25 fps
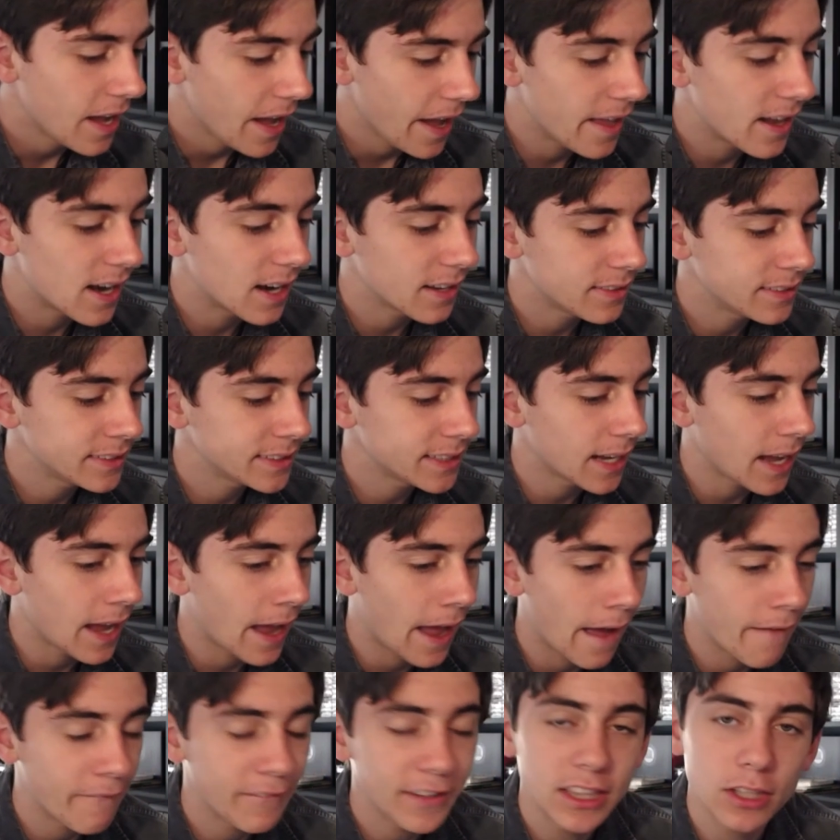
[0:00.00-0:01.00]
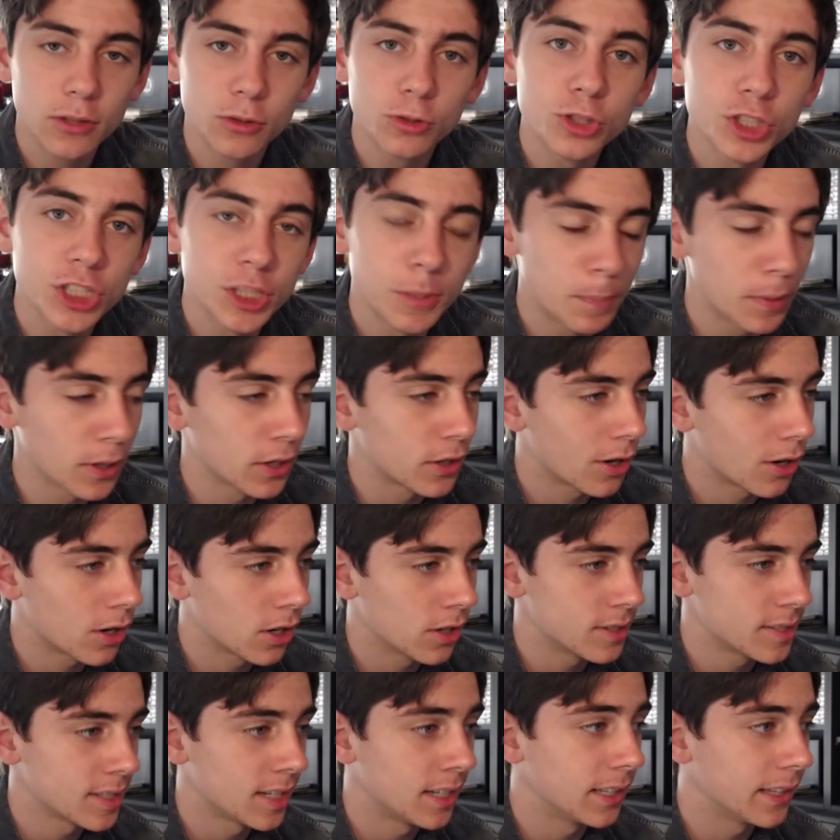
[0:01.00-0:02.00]
and I think having those cheaper
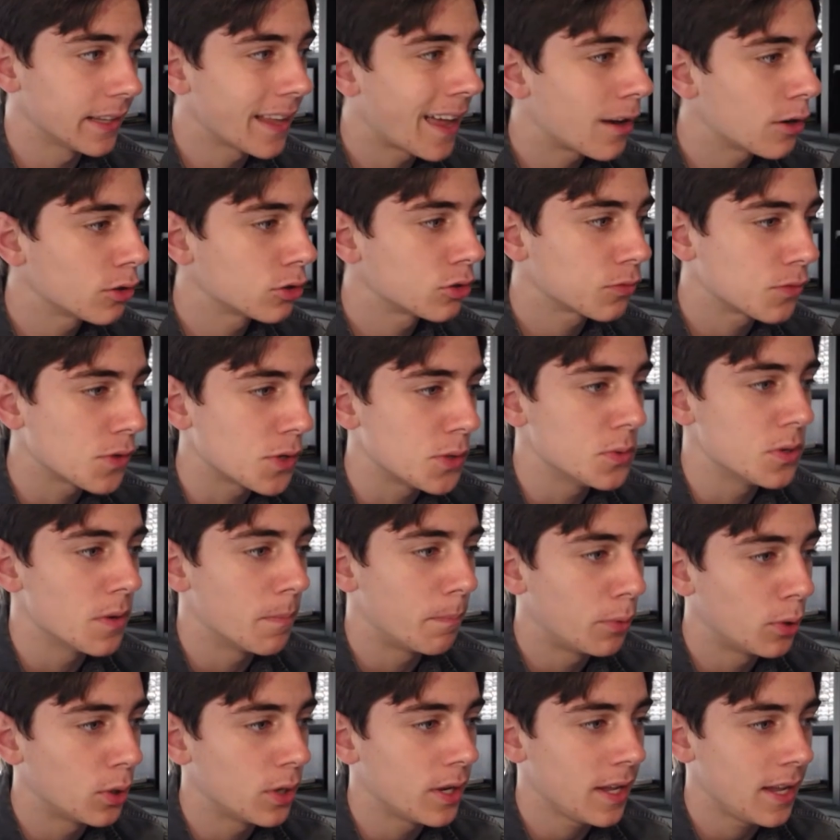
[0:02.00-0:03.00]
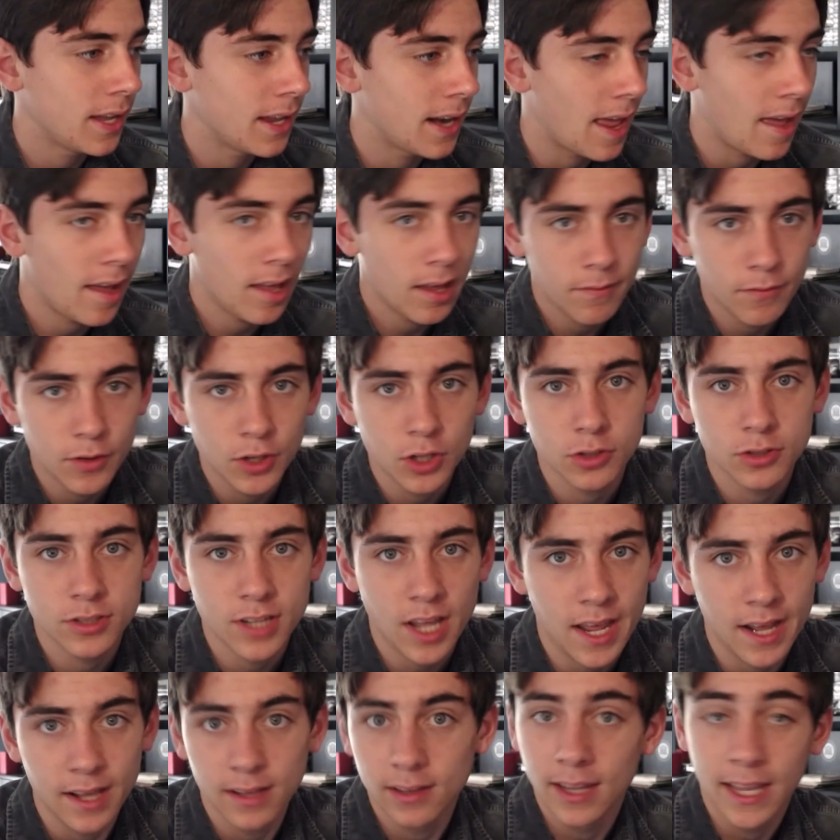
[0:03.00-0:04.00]
cards allows for you to put in a heavier
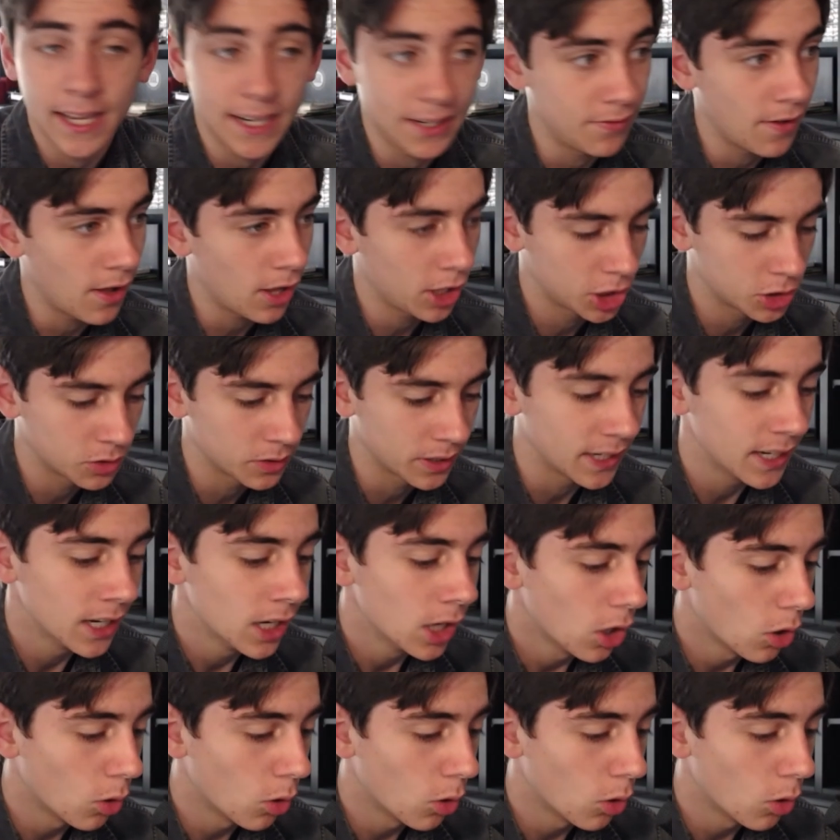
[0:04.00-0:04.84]
tank like Valkyrie